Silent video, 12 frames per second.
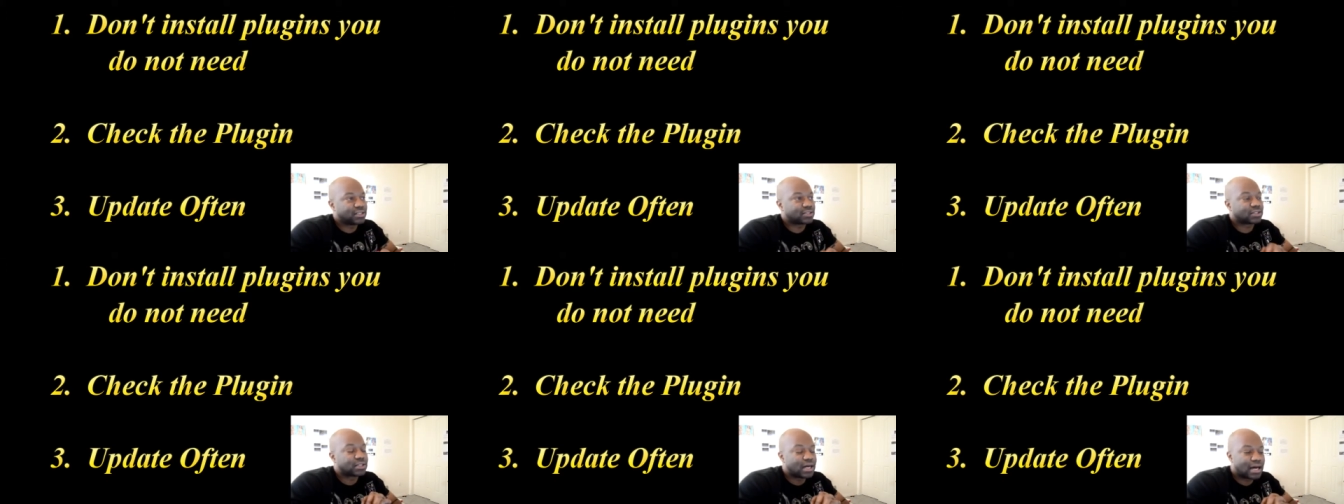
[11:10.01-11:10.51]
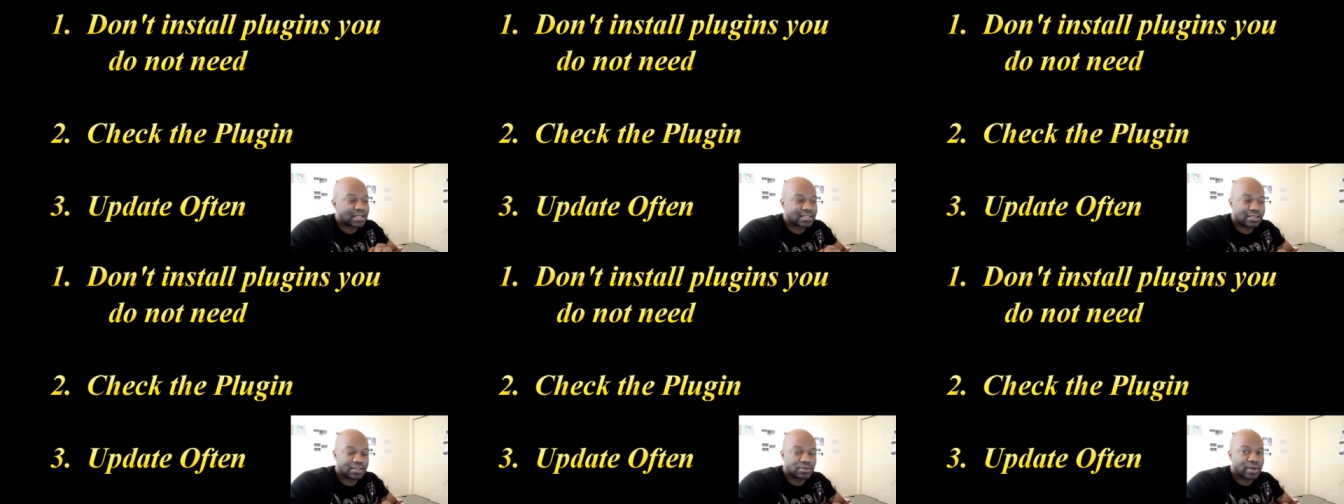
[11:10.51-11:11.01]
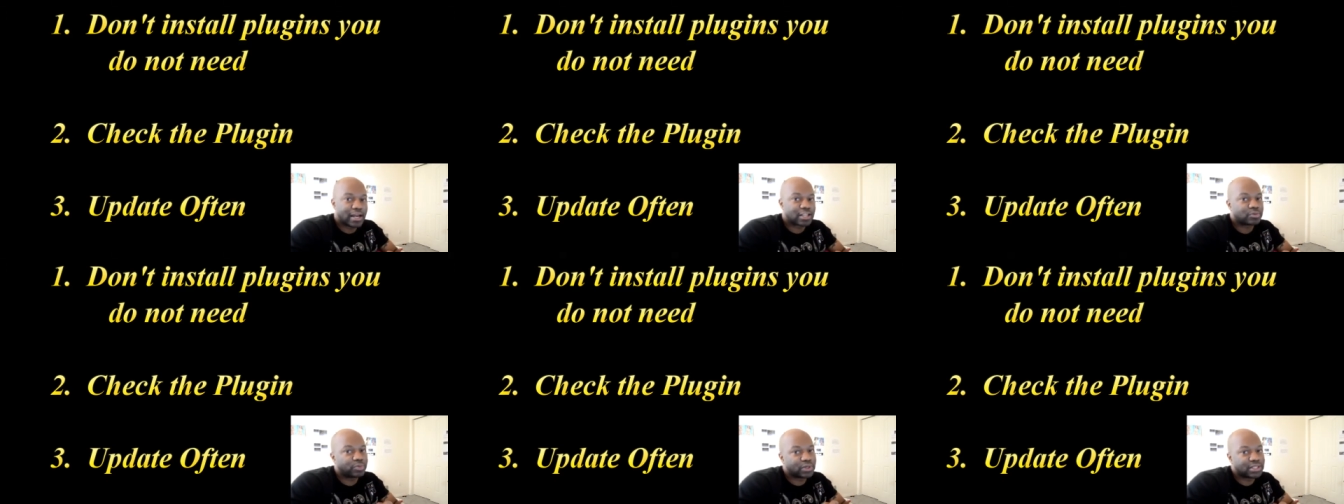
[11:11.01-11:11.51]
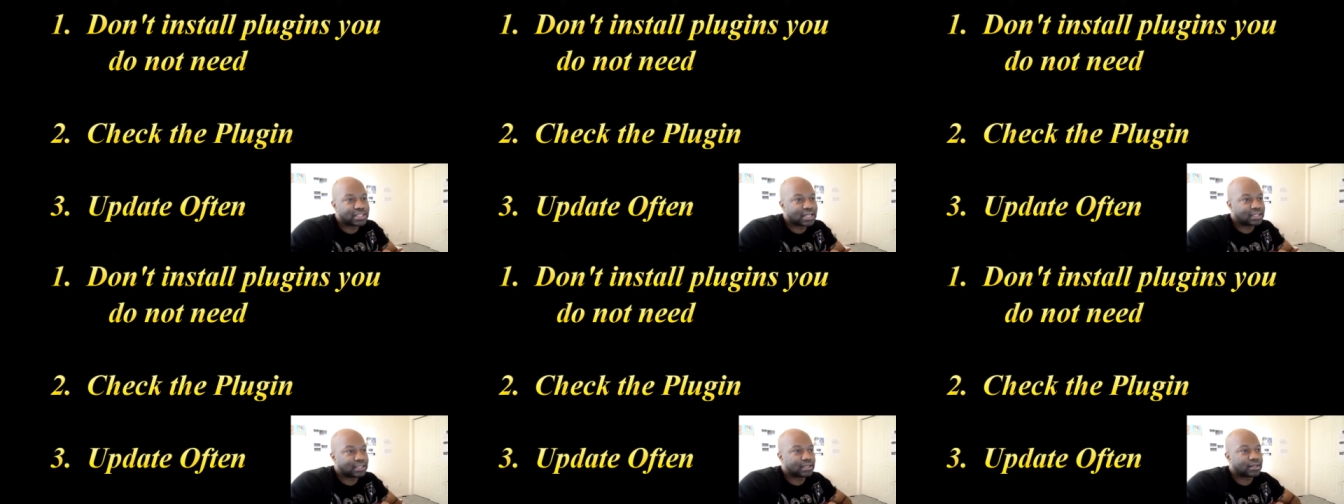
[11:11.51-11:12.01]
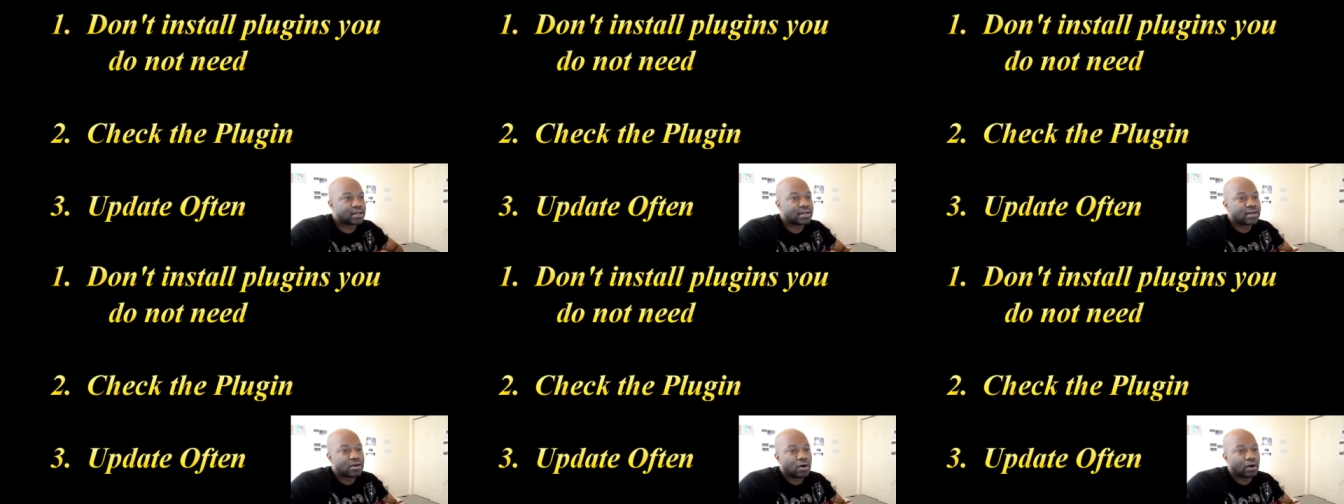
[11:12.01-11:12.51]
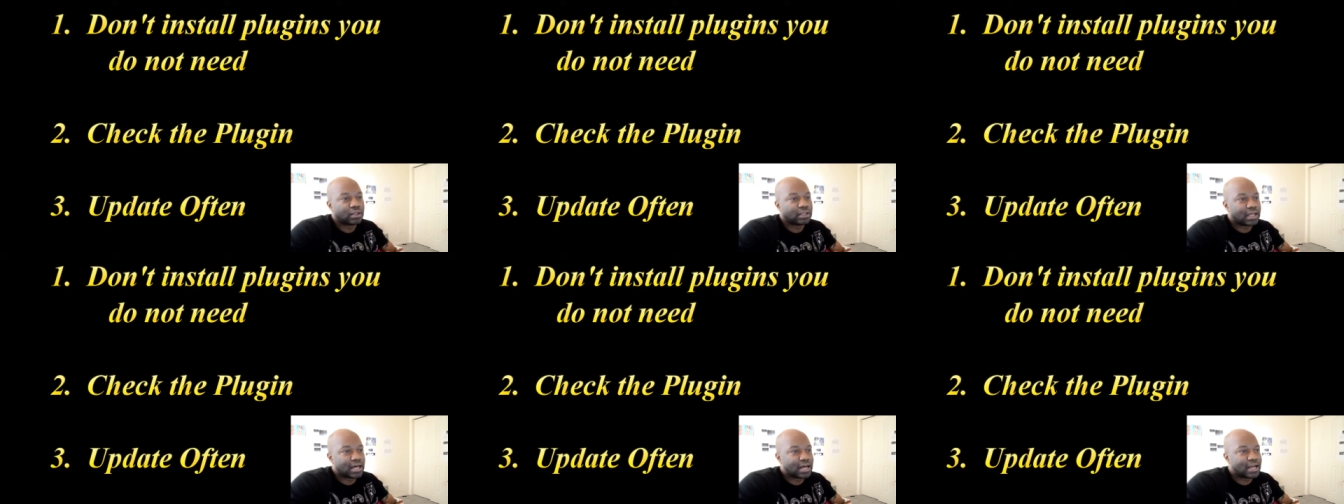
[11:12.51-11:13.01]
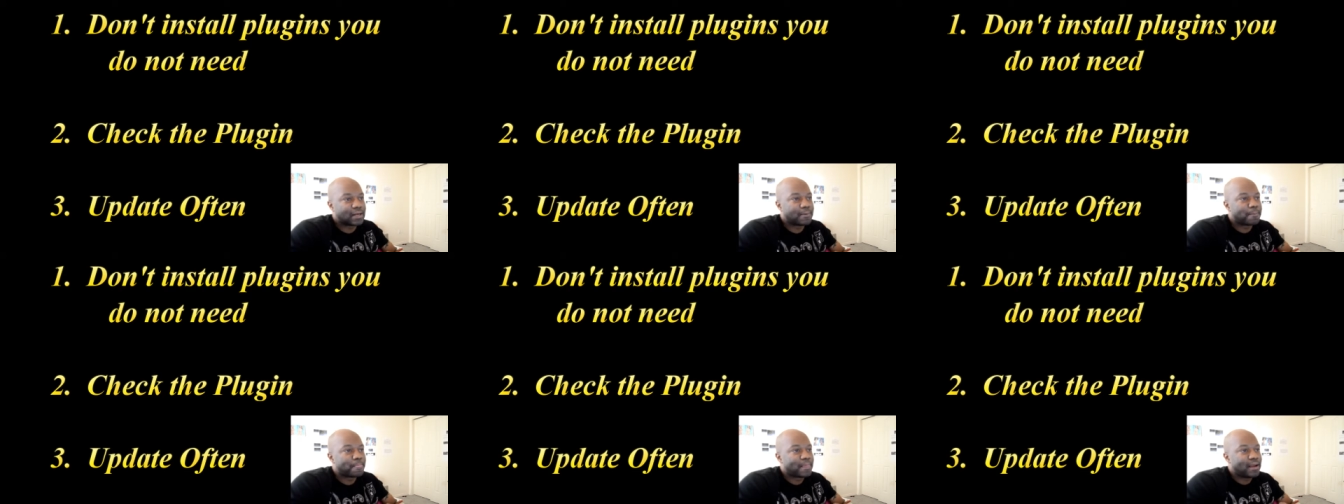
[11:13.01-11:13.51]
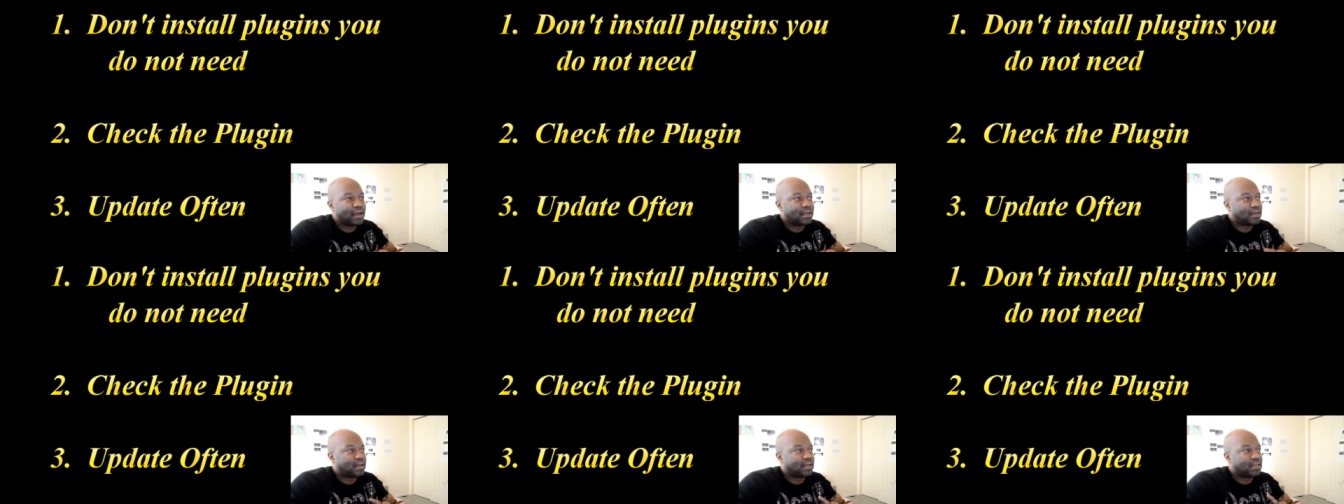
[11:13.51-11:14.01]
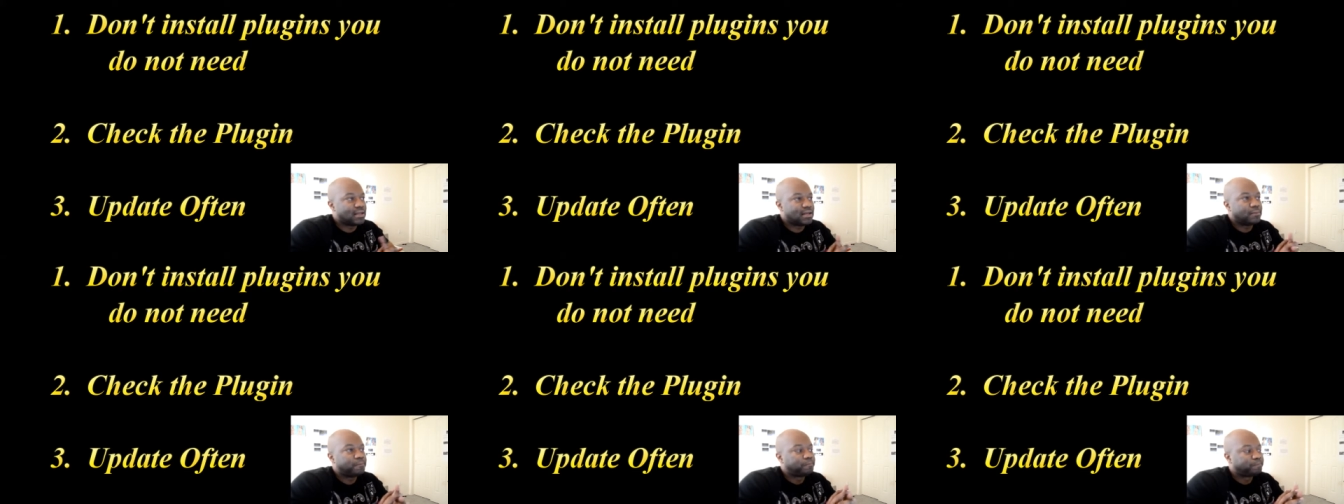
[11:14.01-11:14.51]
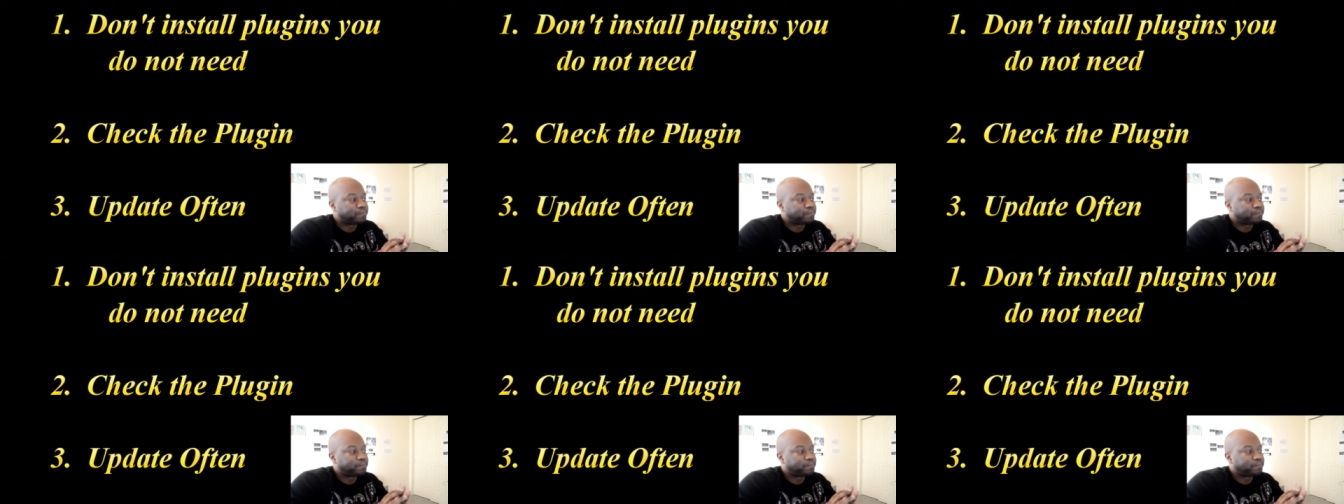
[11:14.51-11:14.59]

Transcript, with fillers: There's constant new exploits out there online, and and then